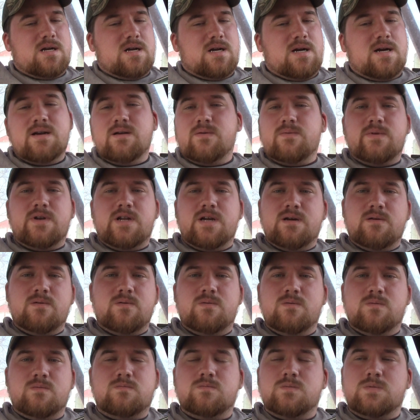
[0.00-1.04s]
I don't know
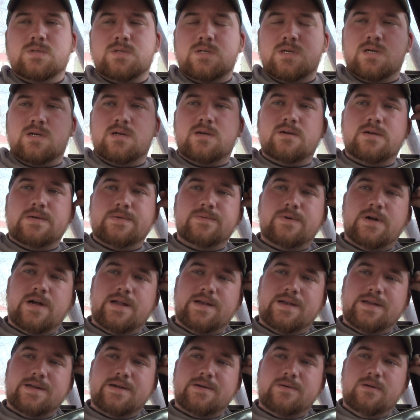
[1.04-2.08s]
uh,
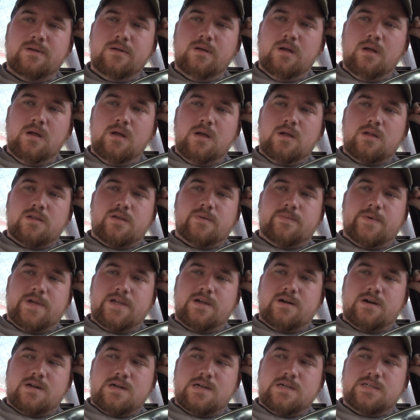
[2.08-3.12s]
right now, to be
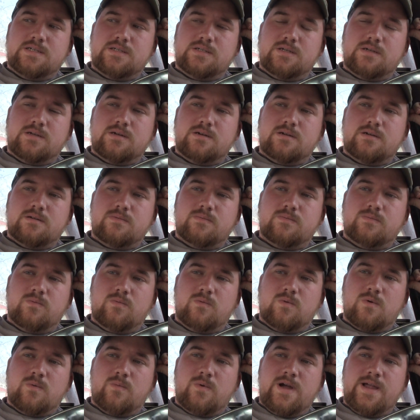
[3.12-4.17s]
honest.
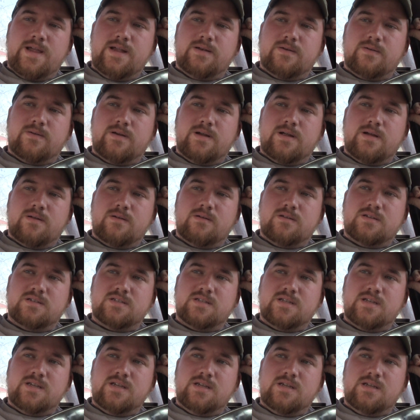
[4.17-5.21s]
we're waiting around to
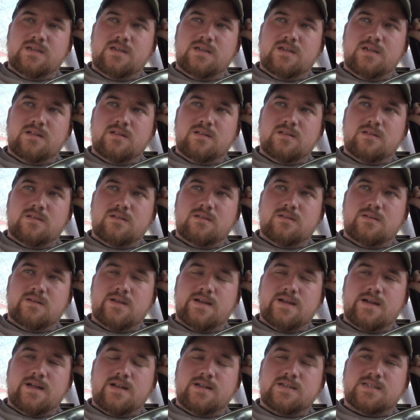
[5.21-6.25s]
see get.
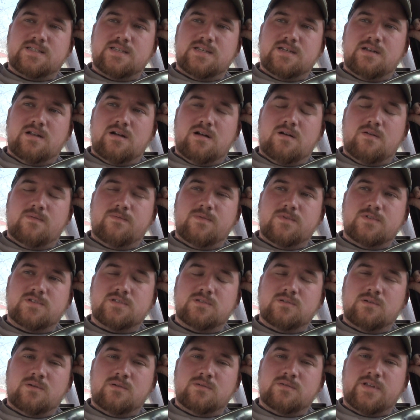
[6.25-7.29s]
I got to send off the
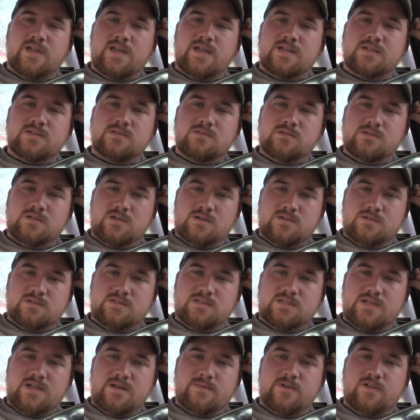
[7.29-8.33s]
soil test results,
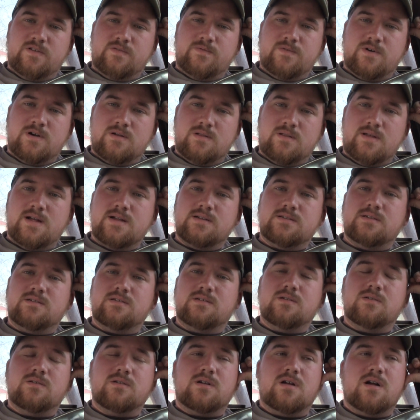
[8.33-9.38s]
see how much fertilizer is
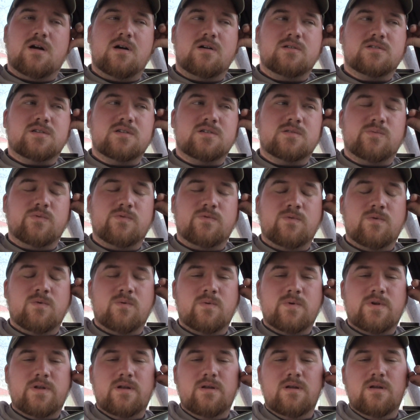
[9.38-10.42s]
going to cost us
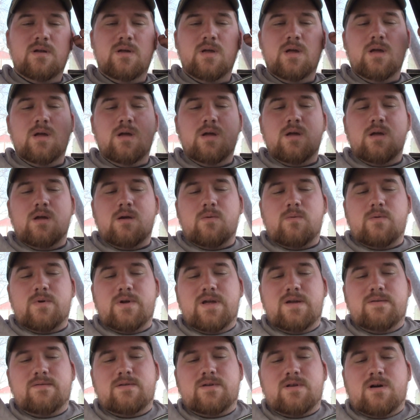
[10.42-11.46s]
before we we
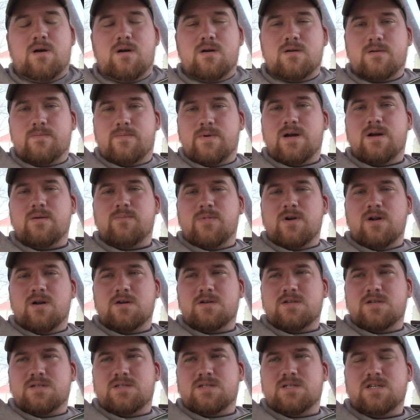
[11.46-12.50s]
even talk about
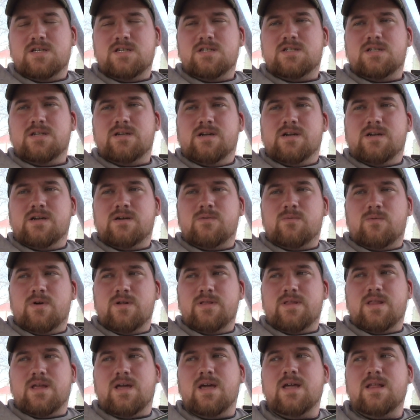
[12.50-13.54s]
purchases. Uh,
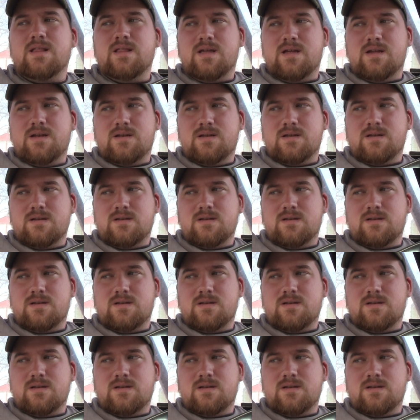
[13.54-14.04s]
one thing that